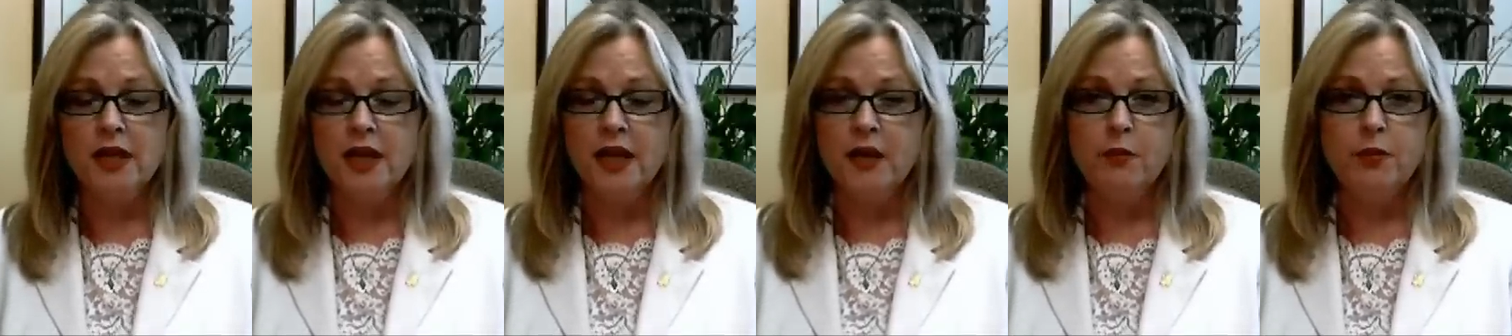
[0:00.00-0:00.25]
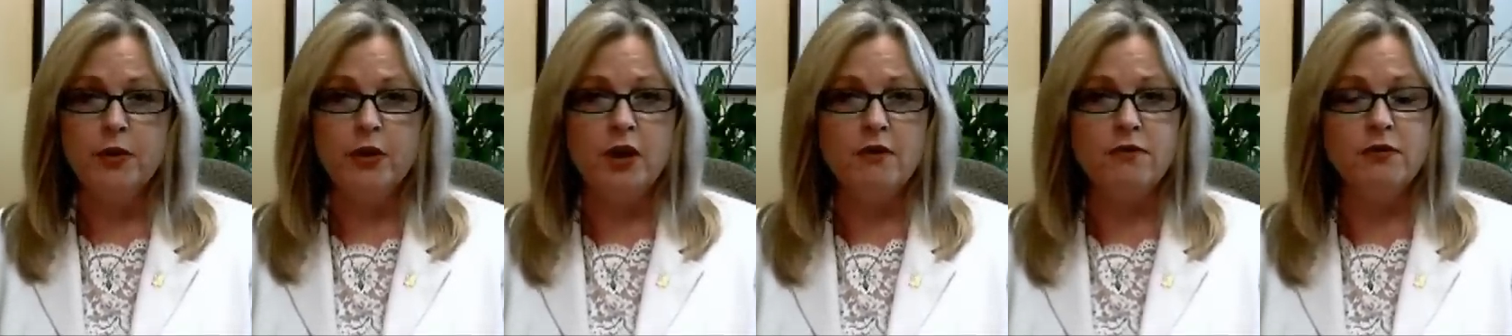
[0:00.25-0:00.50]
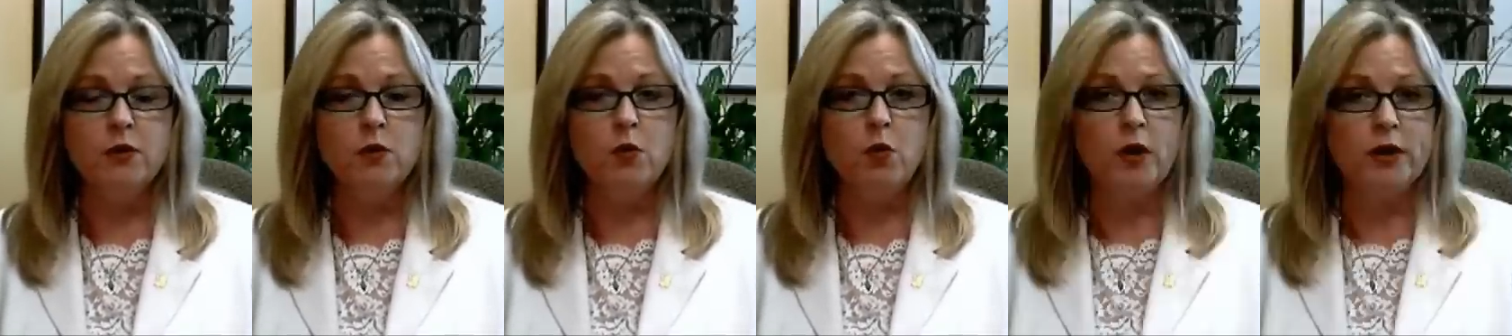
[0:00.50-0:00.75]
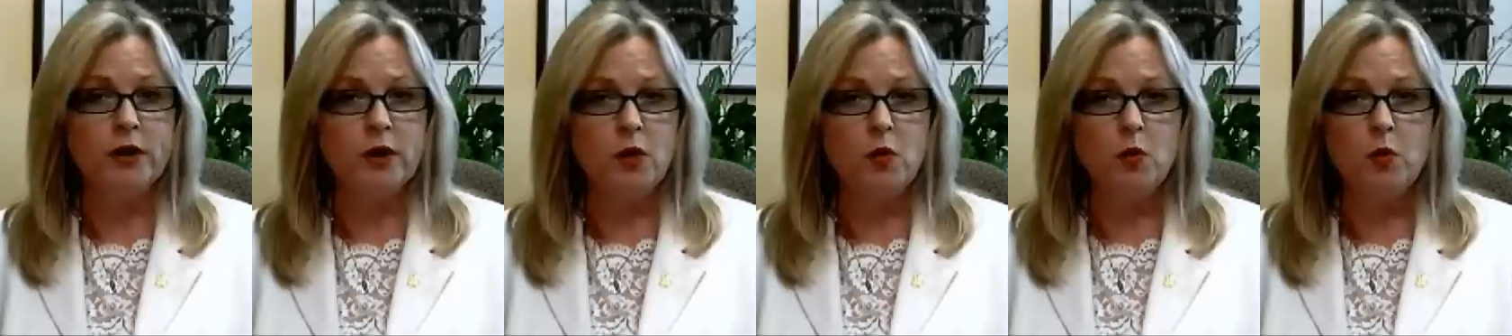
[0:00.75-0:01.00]
and we offer
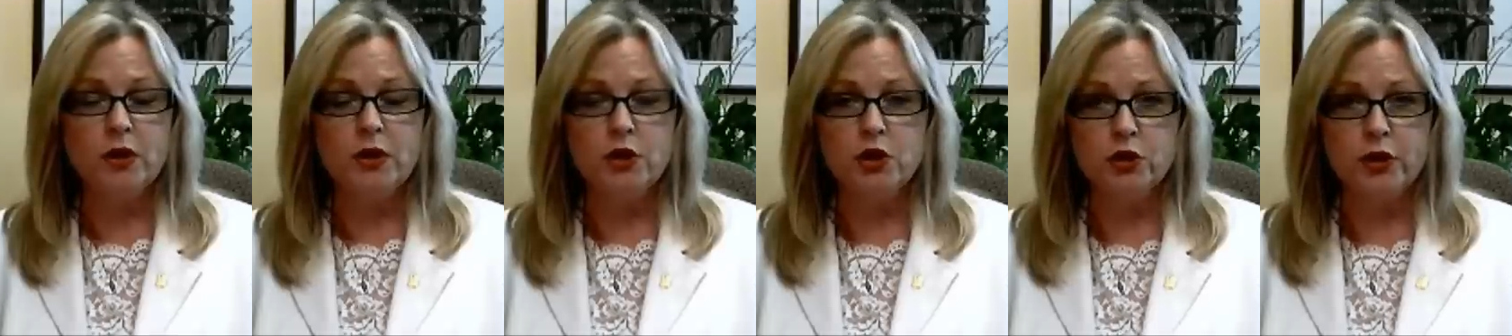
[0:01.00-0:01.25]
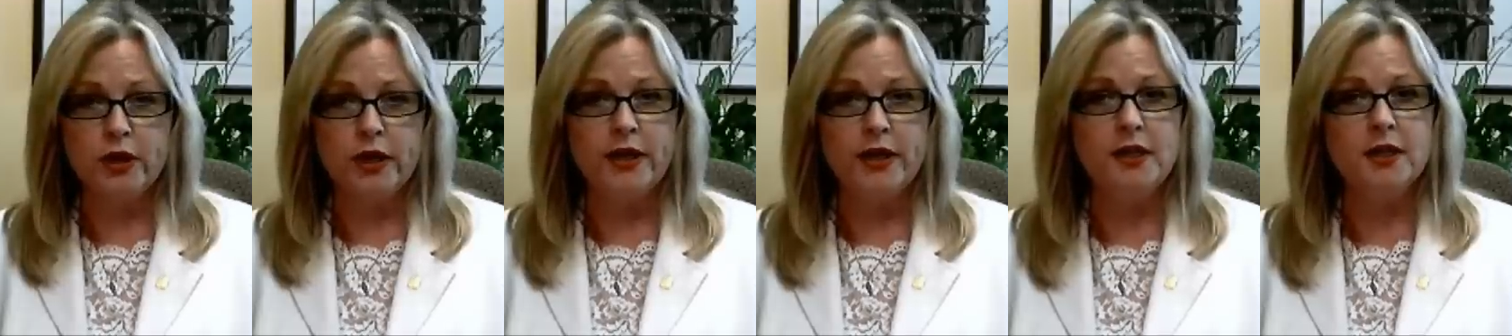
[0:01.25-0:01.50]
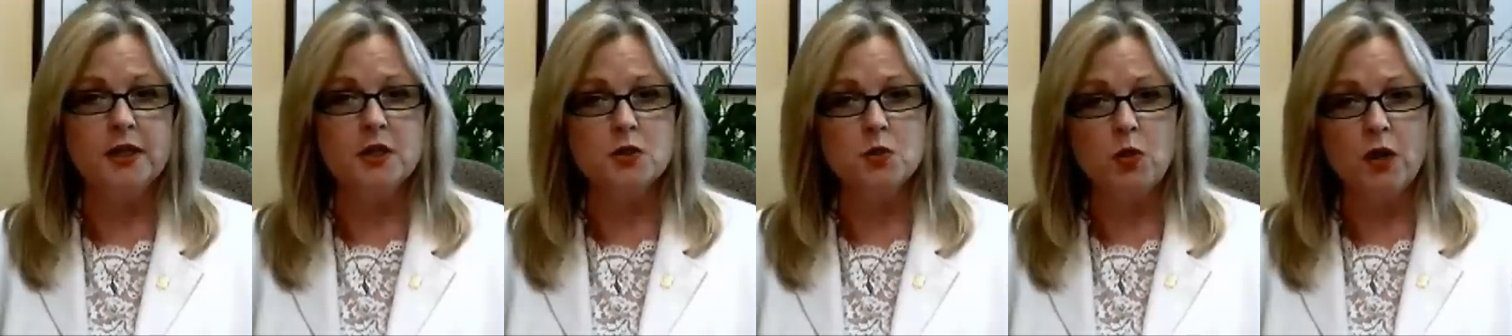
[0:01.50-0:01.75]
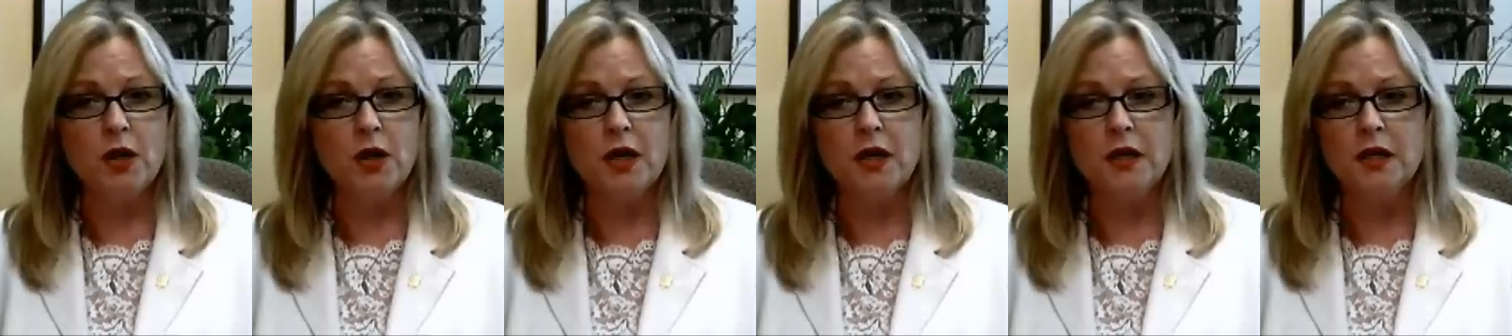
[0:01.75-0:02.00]
one-on-one training as
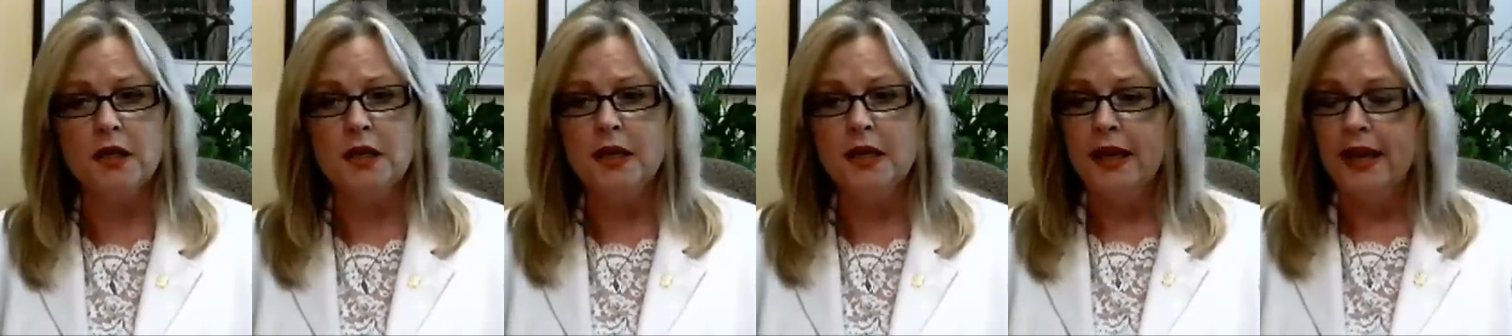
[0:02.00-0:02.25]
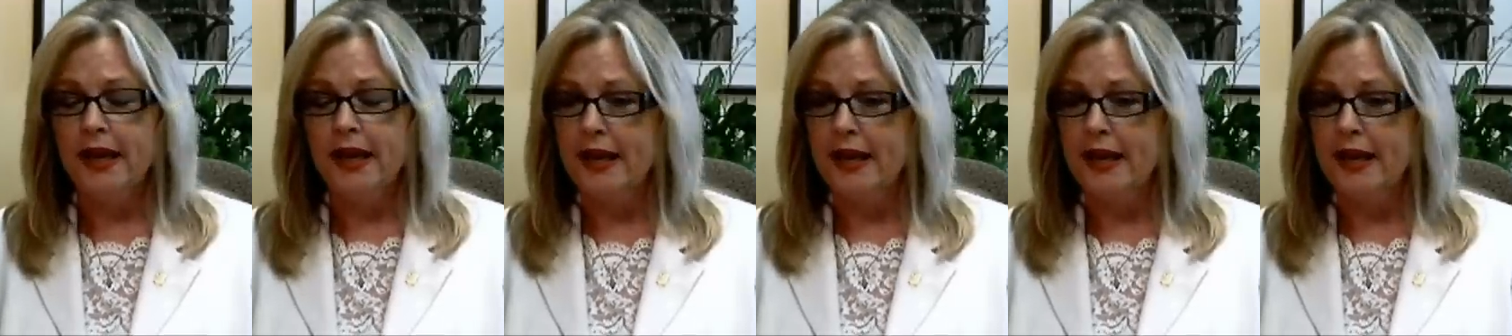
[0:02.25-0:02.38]
well.